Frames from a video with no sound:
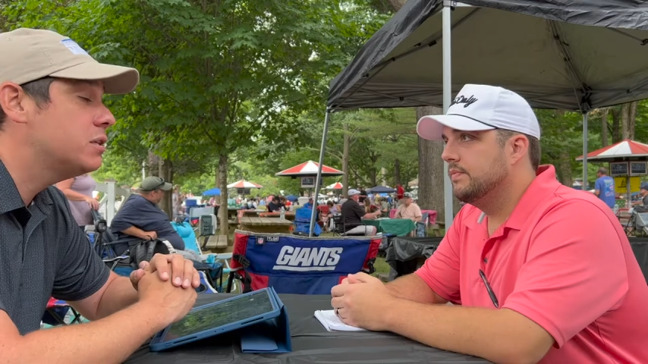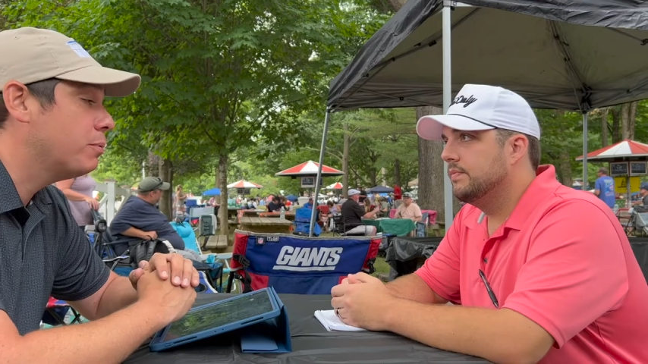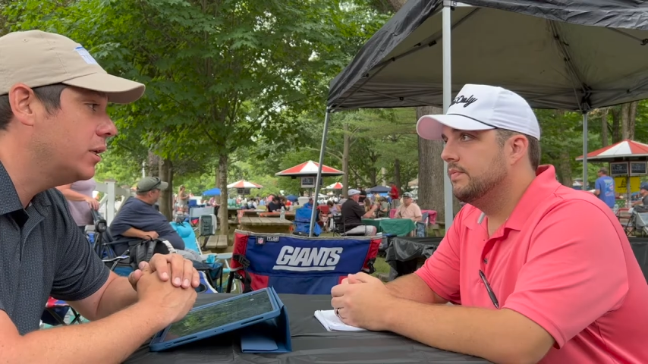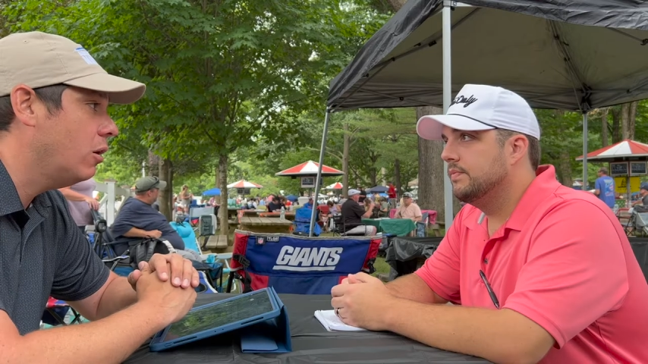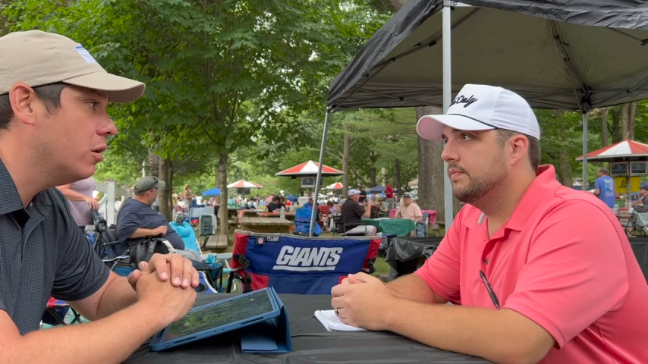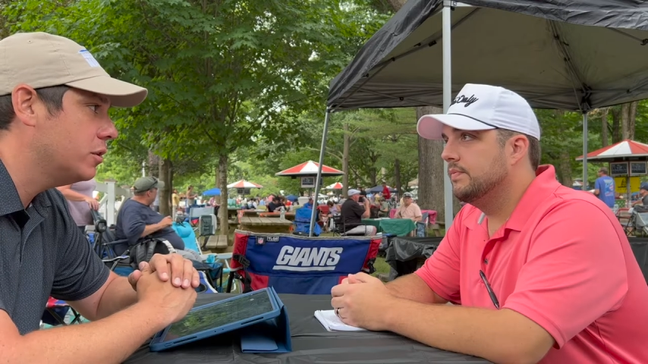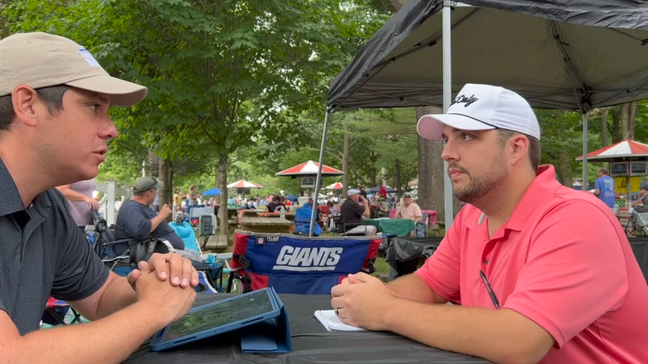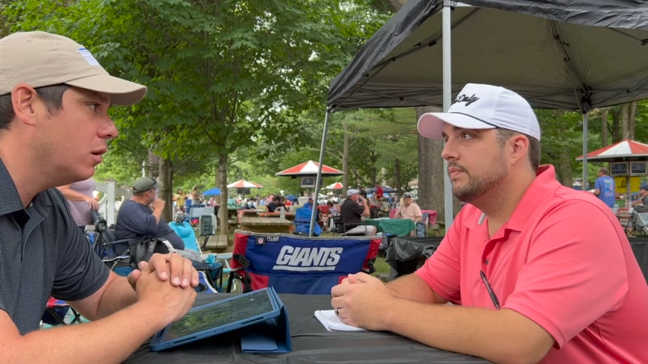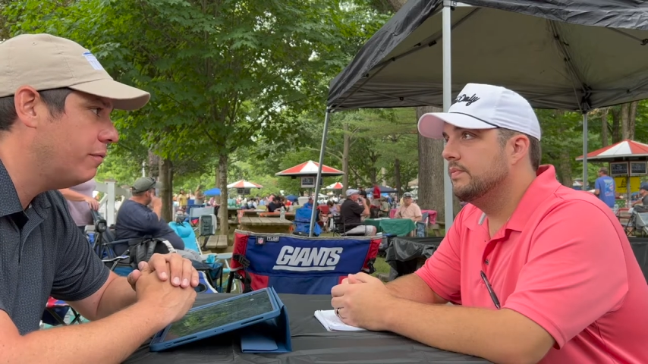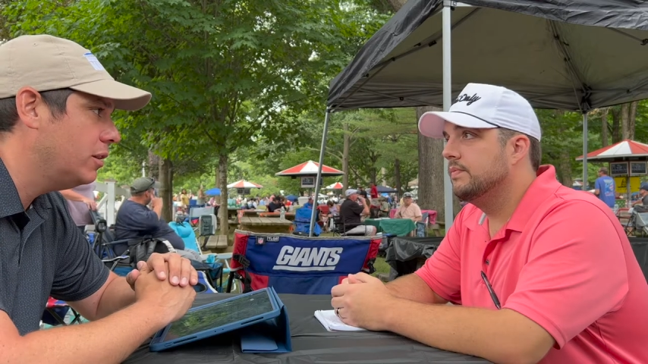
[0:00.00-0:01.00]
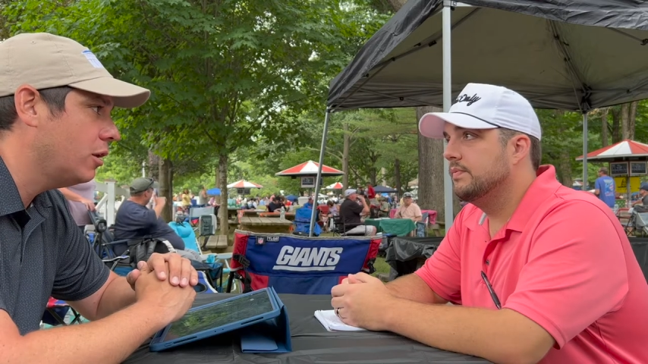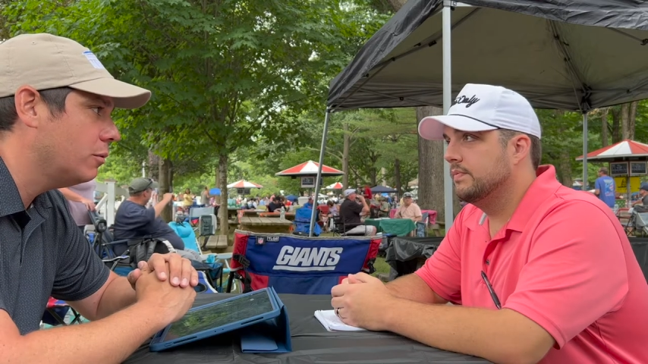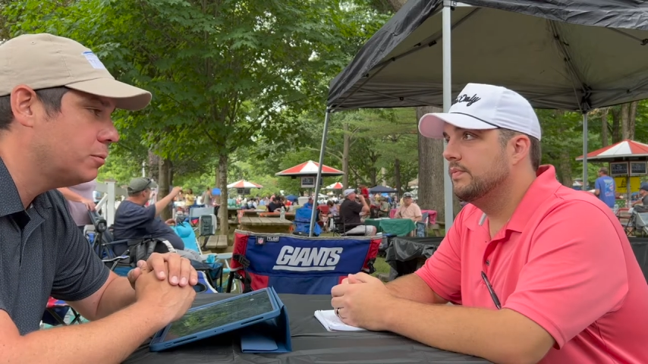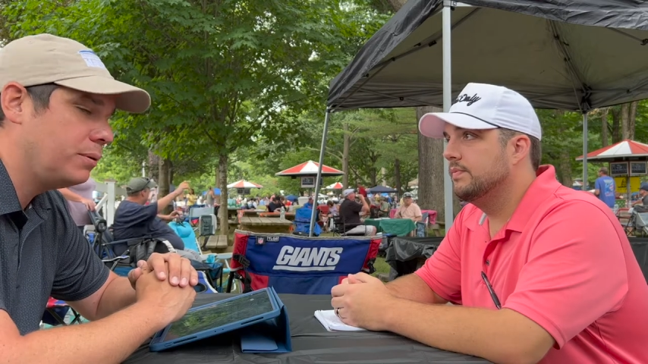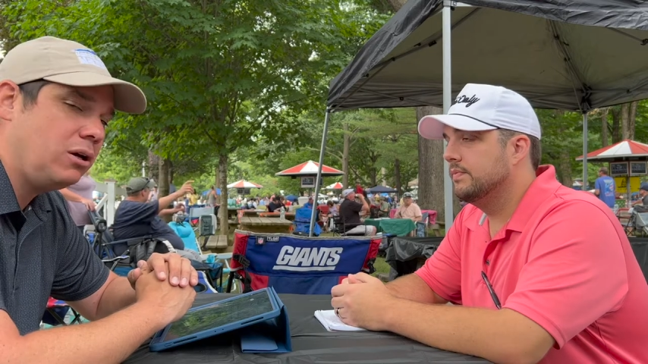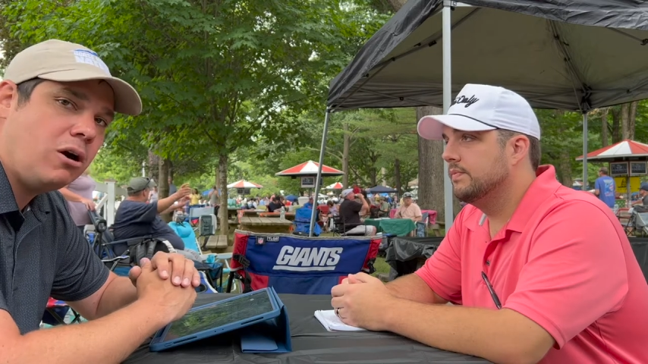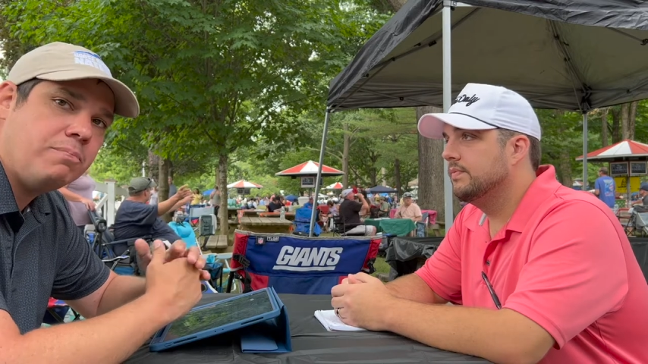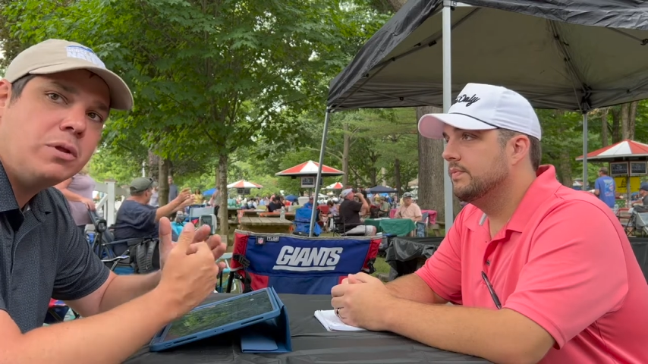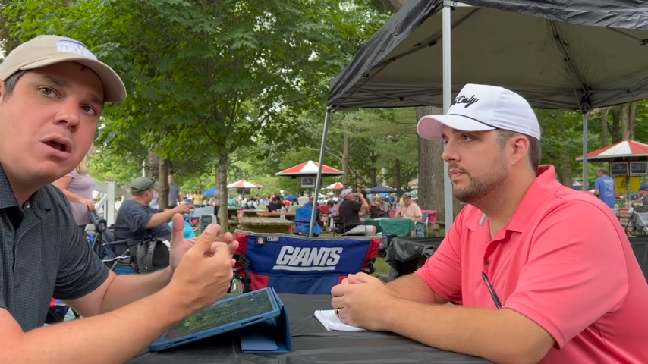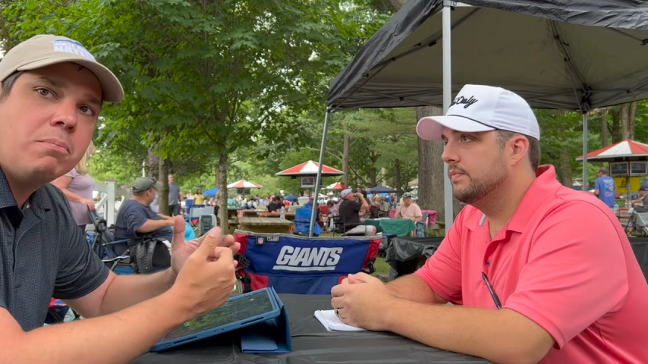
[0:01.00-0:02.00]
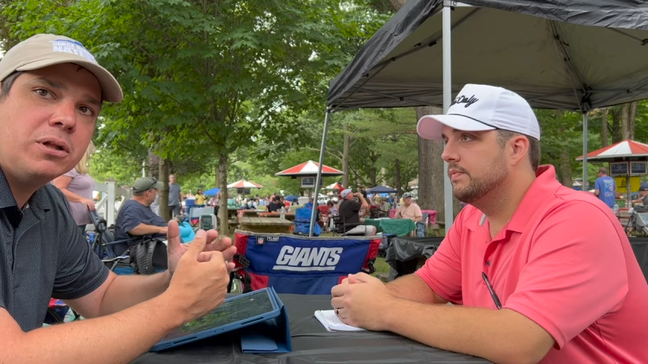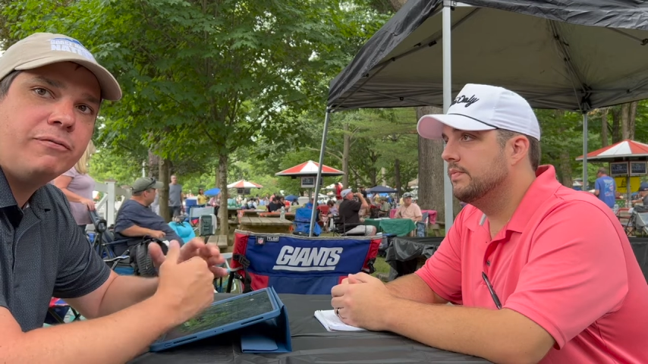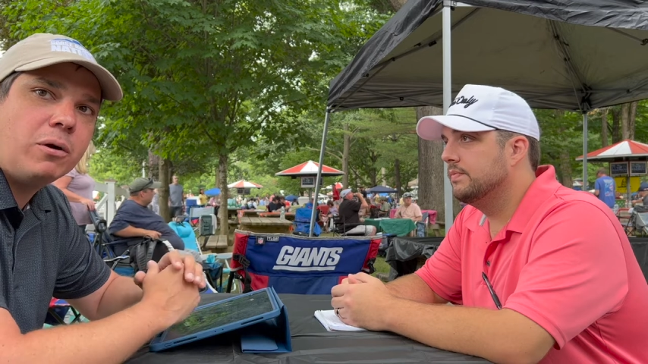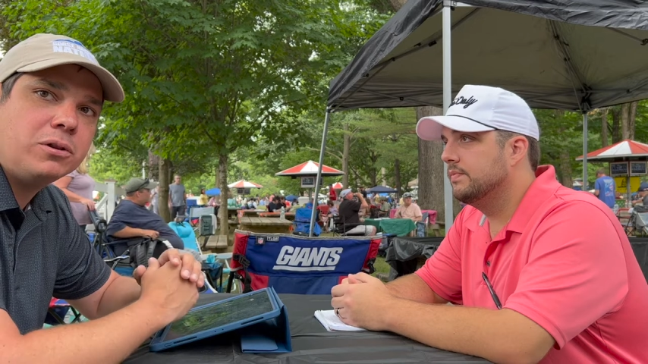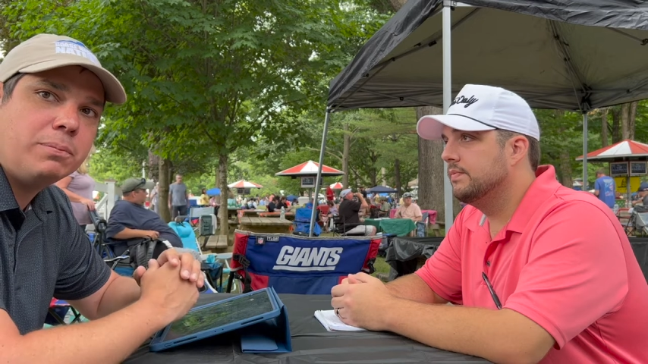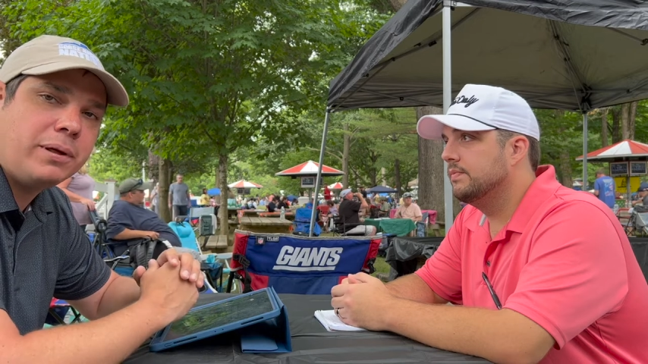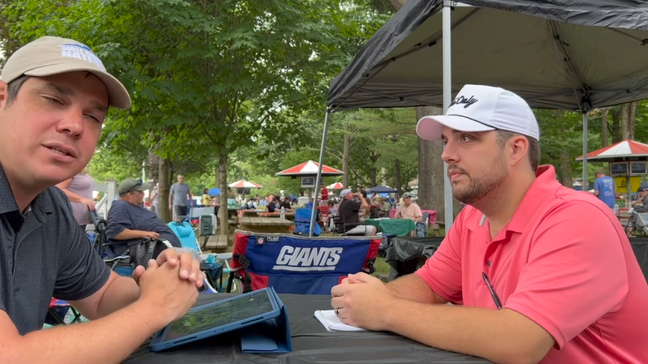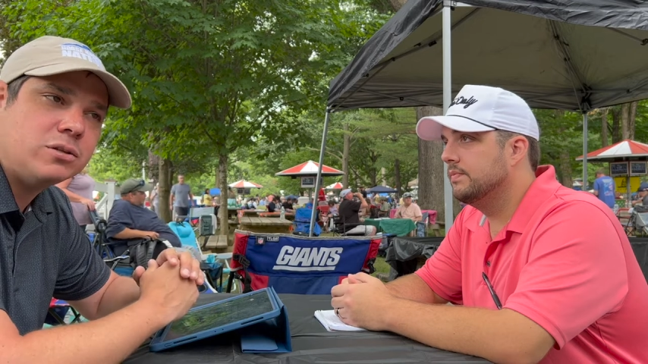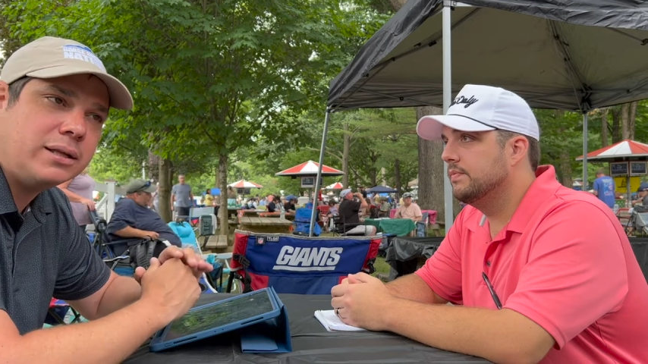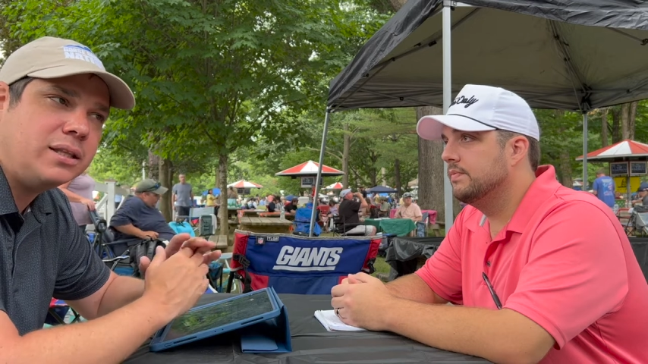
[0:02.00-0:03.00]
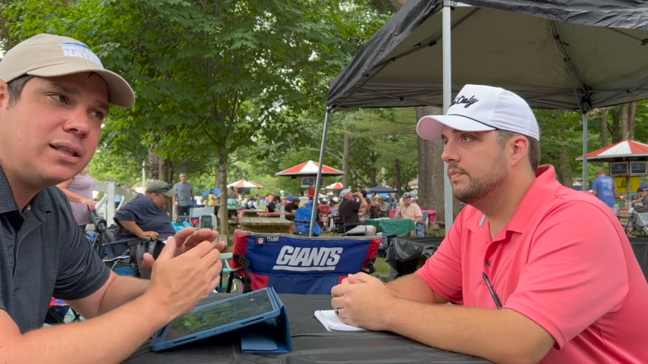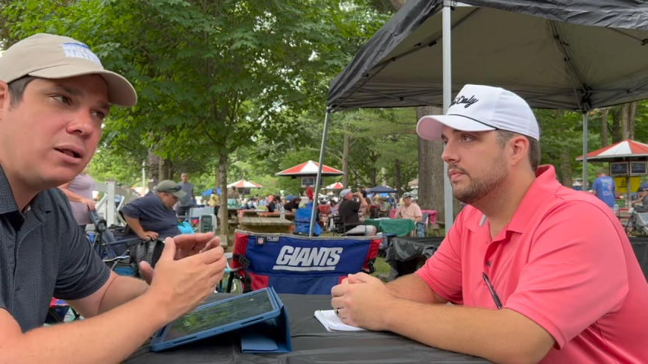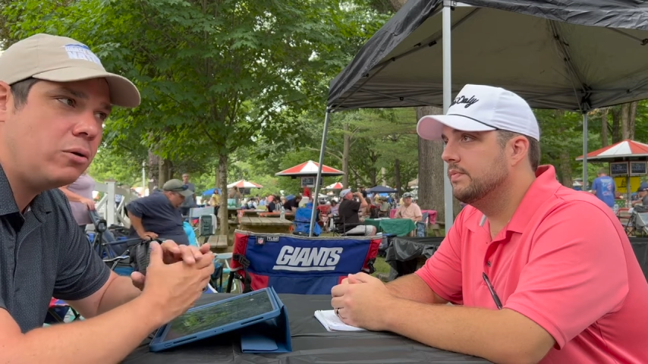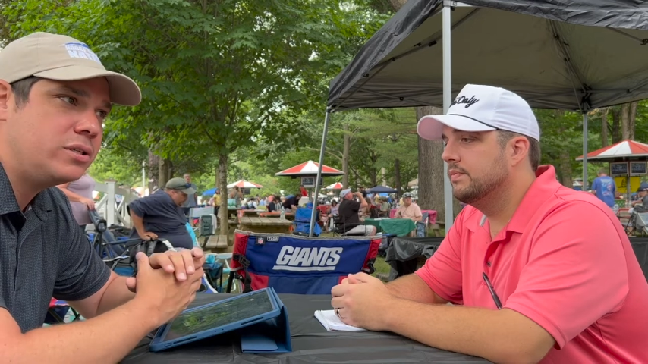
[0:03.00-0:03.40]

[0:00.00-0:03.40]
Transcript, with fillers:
Speaker 1: pretty hard, the turf. He thought it was pretty hard, pretty forwardly placed, so I think that horse